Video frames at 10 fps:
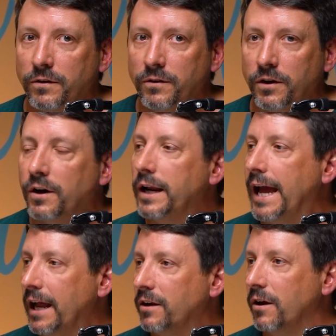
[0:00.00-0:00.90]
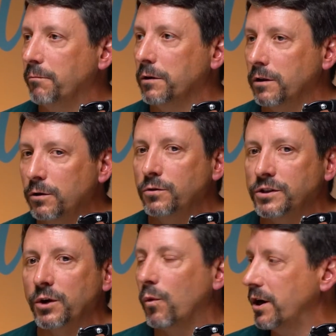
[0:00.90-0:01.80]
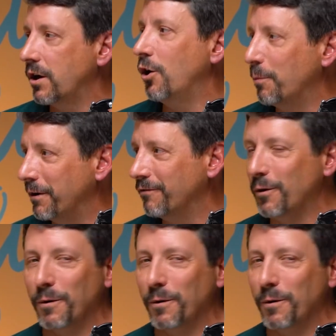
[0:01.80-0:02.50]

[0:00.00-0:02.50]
you're going to end up losing what you're hoping for,